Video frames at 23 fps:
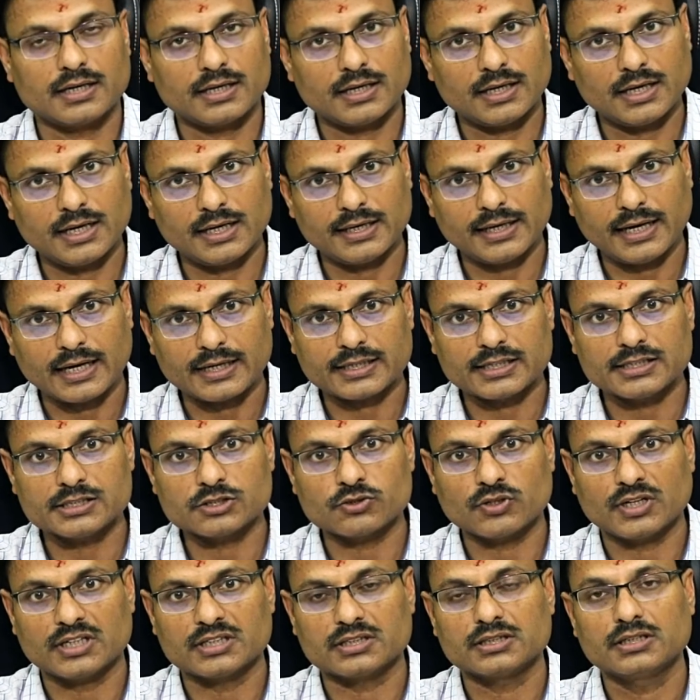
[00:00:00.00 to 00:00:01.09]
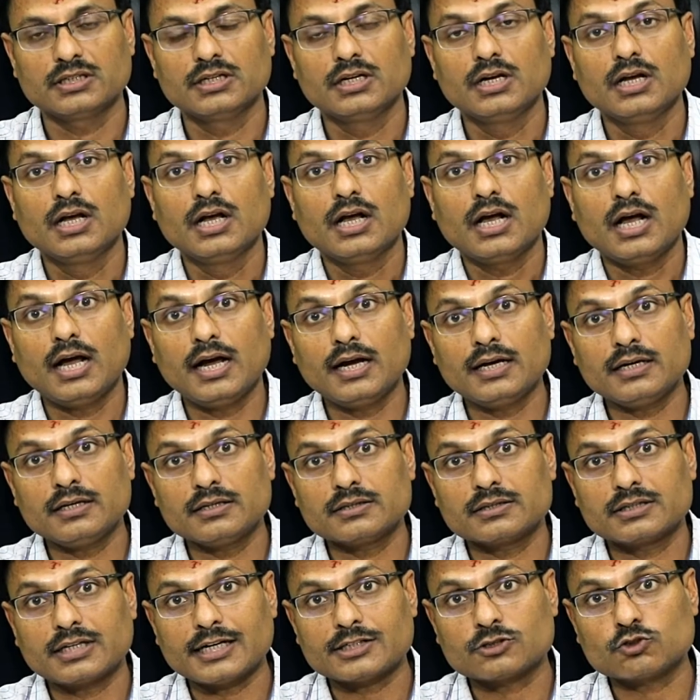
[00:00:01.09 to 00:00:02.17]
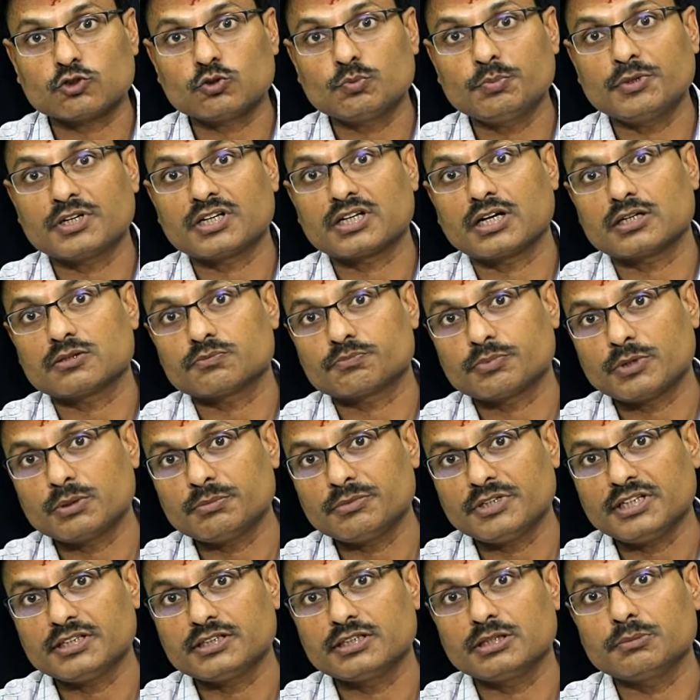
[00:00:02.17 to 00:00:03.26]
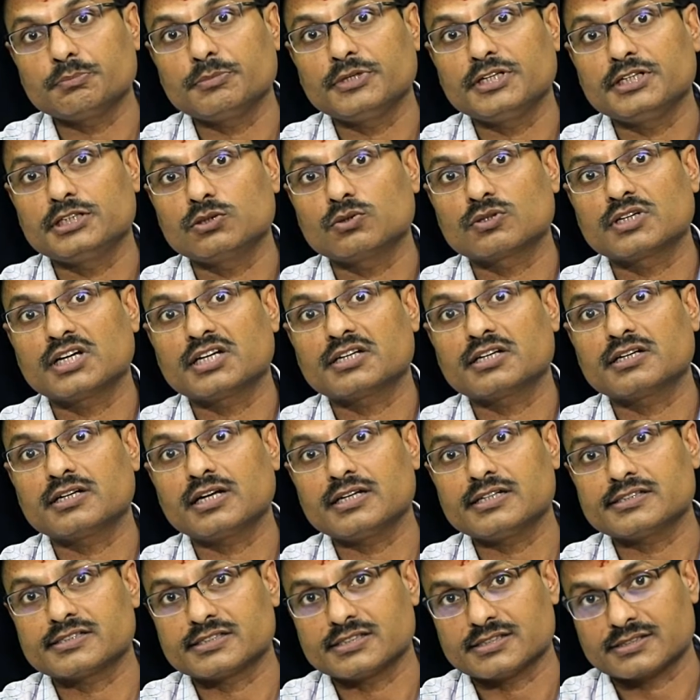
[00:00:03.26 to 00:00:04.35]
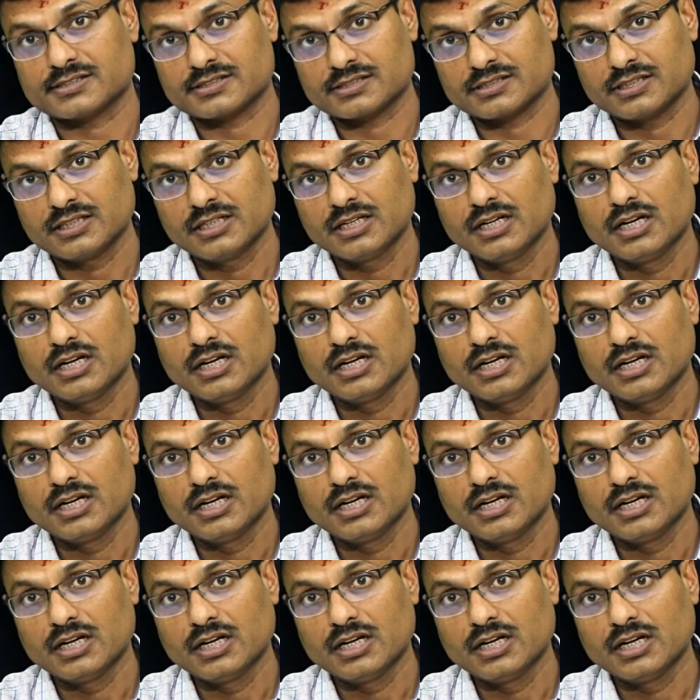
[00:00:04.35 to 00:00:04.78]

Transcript: and ankle joint, and that should be confirmed in the video gait analysis.